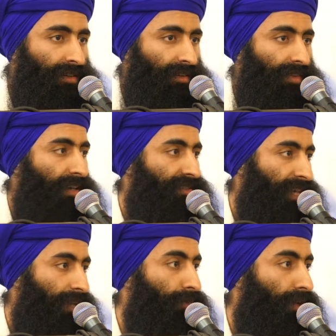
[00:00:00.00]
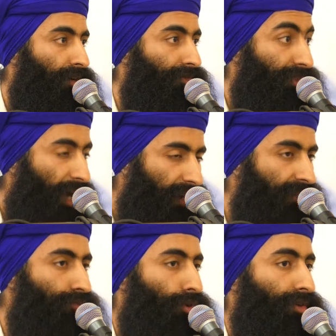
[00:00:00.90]
that same love. That
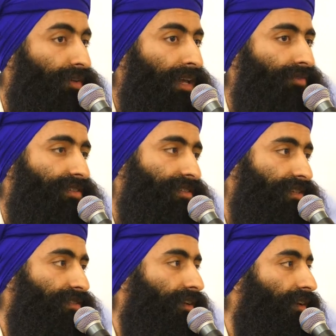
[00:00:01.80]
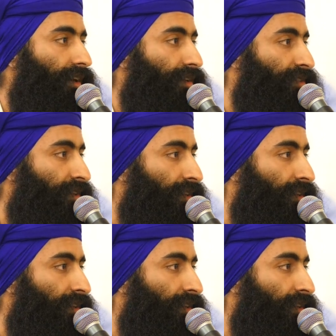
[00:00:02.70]
is what gave us these Kakaars.